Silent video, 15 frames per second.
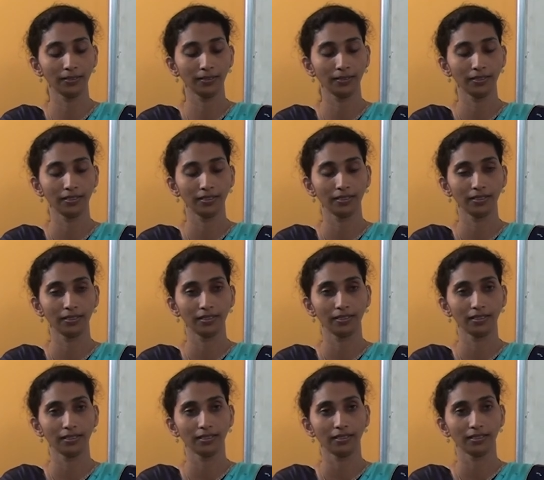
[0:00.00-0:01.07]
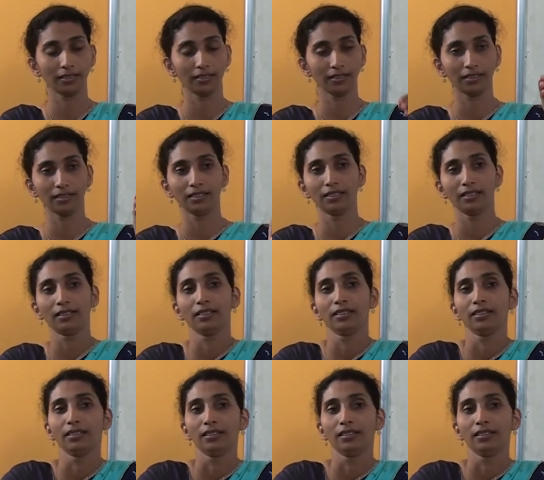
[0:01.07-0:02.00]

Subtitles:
(silence)